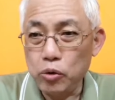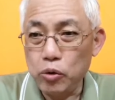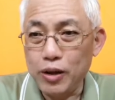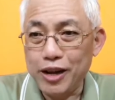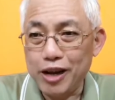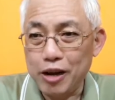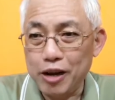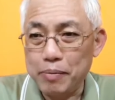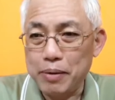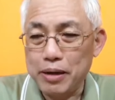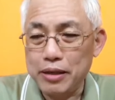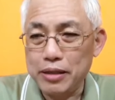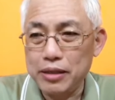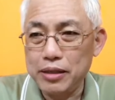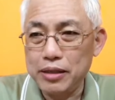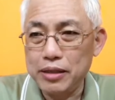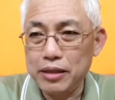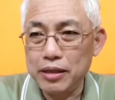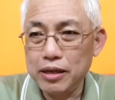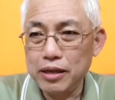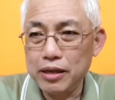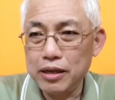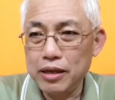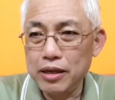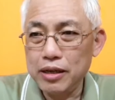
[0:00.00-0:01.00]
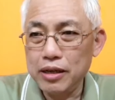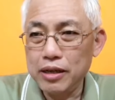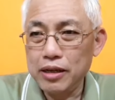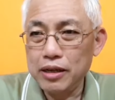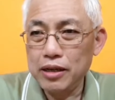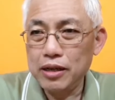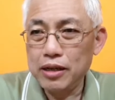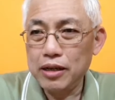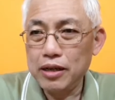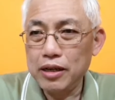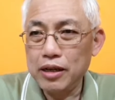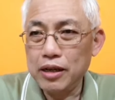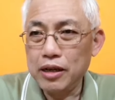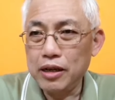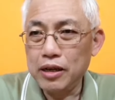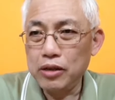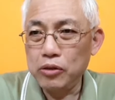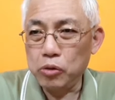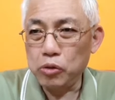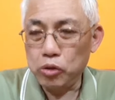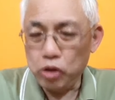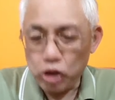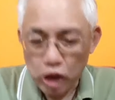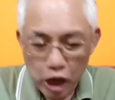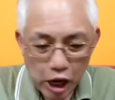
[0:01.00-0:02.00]
to help us
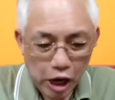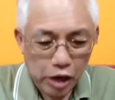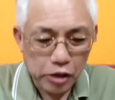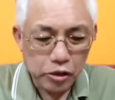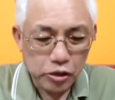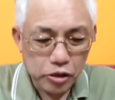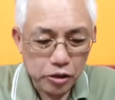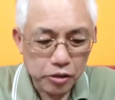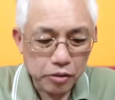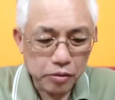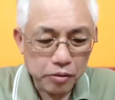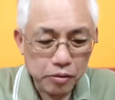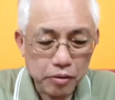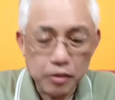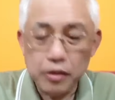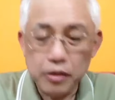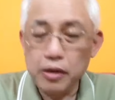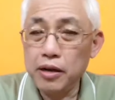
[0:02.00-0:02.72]
to change